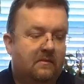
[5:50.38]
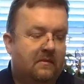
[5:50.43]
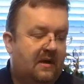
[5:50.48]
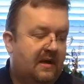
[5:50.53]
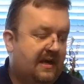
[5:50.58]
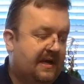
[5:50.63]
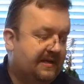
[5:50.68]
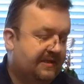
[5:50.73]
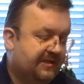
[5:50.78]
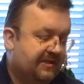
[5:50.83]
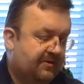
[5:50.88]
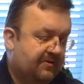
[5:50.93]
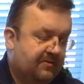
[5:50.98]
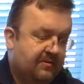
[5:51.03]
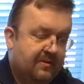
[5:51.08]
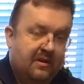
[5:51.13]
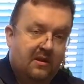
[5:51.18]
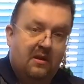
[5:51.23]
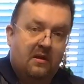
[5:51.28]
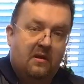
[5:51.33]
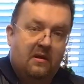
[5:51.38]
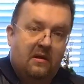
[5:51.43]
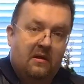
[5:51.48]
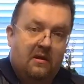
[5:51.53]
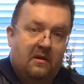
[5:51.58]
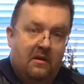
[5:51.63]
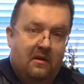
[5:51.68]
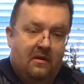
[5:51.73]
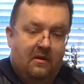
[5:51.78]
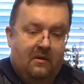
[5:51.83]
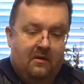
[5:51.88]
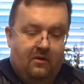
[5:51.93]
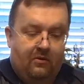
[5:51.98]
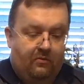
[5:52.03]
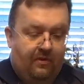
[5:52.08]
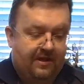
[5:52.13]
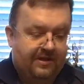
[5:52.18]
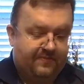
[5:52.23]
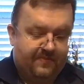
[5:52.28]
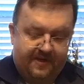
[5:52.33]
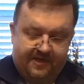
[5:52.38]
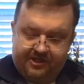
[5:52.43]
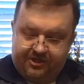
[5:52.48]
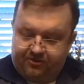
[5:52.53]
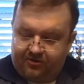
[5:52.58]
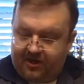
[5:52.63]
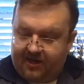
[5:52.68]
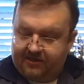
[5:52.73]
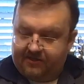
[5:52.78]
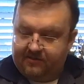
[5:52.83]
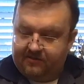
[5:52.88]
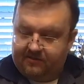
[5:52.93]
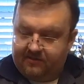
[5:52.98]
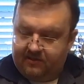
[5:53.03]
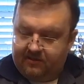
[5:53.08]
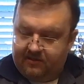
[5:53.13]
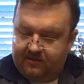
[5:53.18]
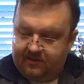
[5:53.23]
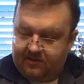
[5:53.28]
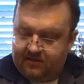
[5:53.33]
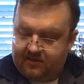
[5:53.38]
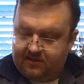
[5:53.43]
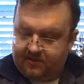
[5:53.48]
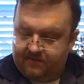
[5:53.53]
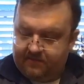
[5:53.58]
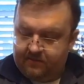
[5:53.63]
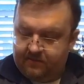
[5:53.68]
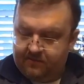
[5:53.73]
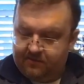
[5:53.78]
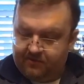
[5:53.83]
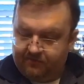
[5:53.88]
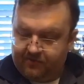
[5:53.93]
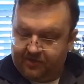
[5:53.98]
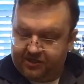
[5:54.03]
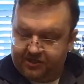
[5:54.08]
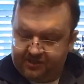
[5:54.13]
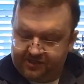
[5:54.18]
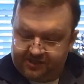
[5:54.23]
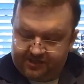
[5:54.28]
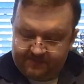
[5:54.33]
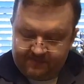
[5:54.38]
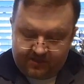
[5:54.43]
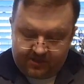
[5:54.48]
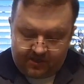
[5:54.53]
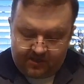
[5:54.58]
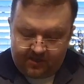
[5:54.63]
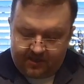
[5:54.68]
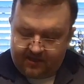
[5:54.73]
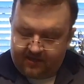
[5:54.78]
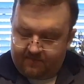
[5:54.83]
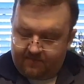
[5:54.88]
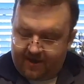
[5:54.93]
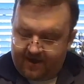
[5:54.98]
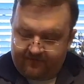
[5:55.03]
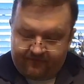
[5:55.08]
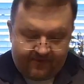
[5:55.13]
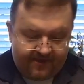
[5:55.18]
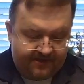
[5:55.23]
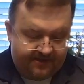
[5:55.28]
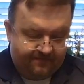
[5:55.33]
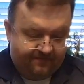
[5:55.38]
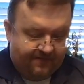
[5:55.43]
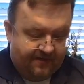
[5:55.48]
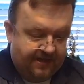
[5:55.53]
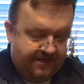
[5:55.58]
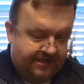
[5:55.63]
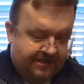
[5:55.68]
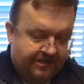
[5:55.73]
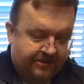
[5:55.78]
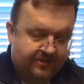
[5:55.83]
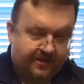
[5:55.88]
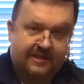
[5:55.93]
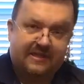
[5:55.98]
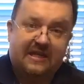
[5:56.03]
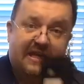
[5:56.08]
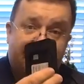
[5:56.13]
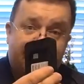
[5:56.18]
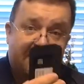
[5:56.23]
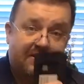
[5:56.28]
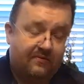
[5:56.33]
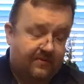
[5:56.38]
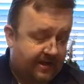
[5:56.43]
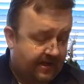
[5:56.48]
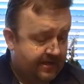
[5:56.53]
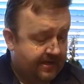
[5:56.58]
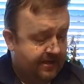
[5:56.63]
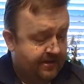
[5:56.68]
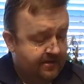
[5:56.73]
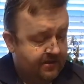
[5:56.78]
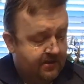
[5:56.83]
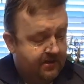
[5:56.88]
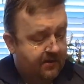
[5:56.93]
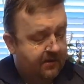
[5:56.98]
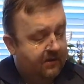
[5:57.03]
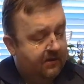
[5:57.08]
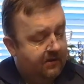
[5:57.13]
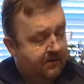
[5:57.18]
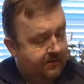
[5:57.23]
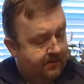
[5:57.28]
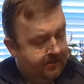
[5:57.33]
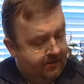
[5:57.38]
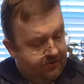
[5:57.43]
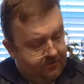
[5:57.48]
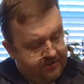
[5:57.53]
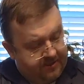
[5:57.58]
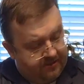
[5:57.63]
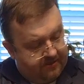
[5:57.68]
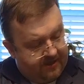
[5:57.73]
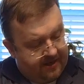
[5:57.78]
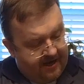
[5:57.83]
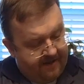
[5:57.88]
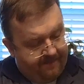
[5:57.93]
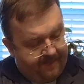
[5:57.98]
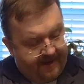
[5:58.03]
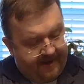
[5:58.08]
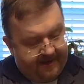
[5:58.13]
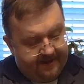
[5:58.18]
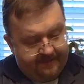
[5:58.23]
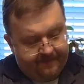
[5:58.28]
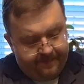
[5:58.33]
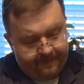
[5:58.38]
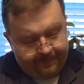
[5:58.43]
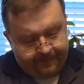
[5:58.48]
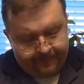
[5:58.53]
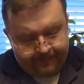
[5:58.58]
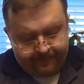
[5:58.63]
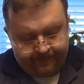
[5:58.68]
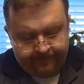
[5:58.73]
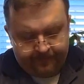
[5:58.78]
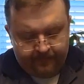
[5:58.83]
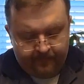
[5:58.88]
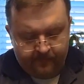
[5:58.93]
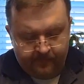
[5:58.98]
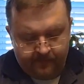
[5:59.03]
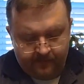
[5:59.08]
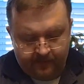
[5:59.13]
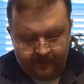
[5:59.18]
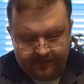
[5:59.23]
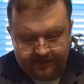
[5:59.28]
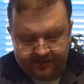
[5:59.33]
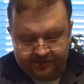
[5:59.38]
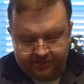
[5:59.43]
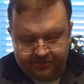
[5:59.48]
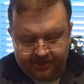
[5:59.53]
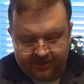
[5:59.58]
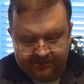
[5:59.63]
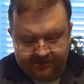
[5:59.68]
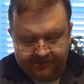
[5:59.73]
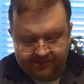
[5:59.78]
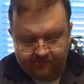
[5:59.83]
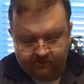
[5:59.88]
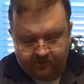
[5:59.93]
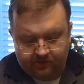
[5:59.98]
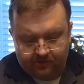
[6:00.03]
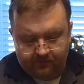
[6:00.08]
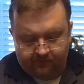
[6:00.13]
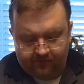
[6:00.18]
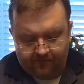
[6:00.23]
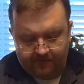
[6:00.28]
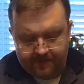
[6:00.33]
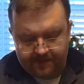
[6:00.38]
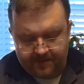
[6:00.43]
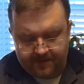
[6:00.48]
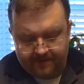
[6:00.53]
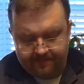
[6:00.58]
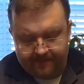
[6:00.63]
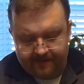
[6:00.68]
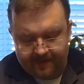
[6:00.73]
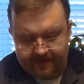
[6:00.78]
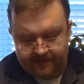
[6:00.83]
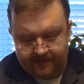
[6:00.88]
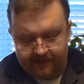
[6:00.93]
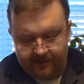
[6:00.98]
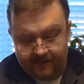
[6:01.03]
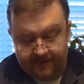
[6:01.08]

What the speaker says: All right, so once we extracted the original SIM card out of MiFi device, so it's empty, we're going to go in our iPad and extract the SIM card from the iPad.